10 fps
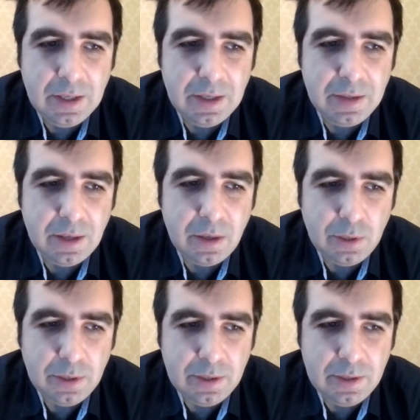And now
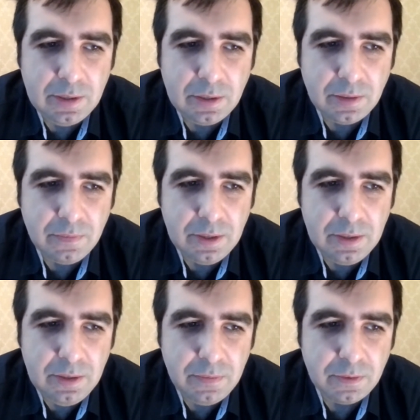I hear a very
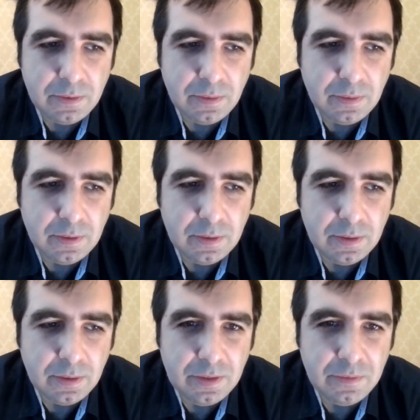different,
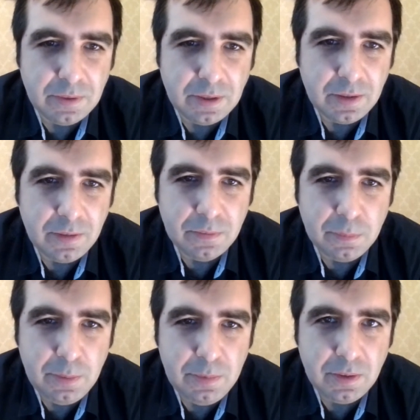
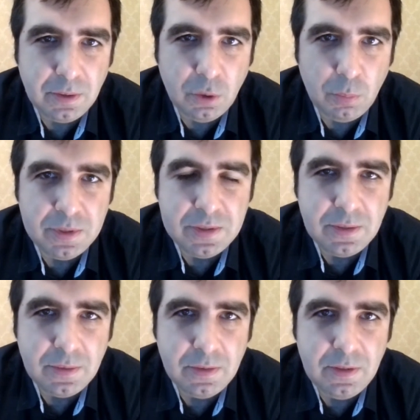even maybe an
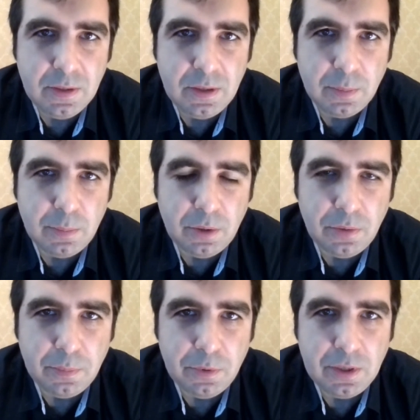opposite theory
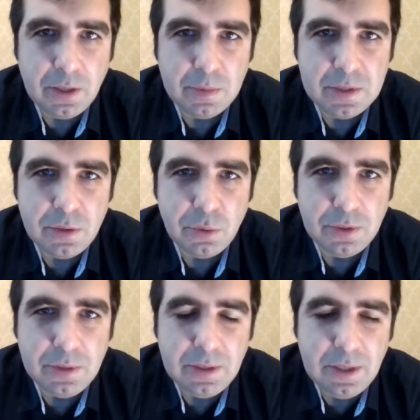about
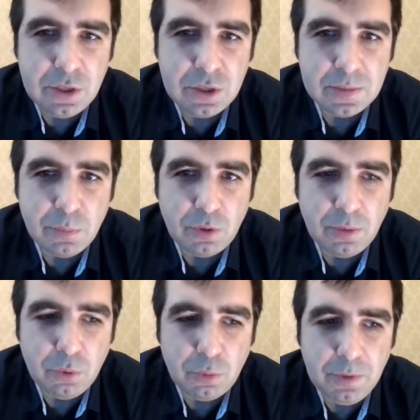Bulgarian-Macedonian relations. More
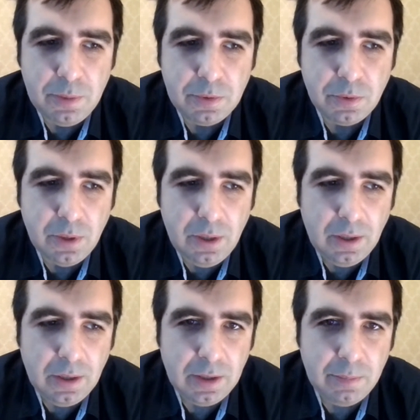and more people
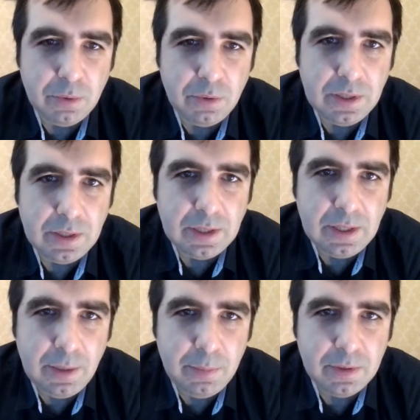in Bulgaria
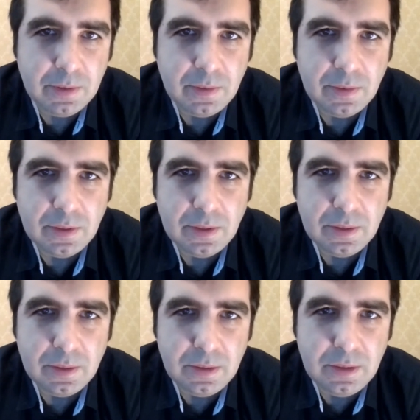claim that
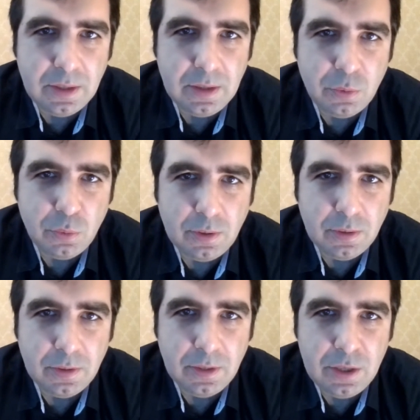the two
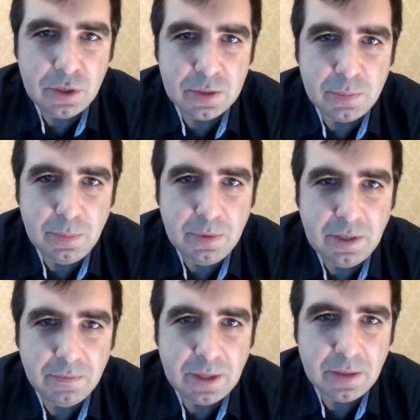nations maybe
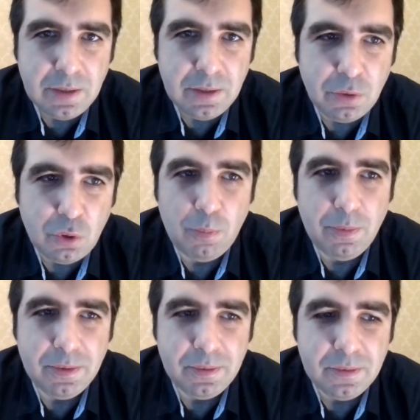have nothing in
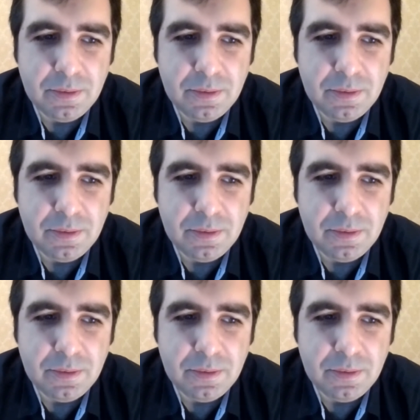common.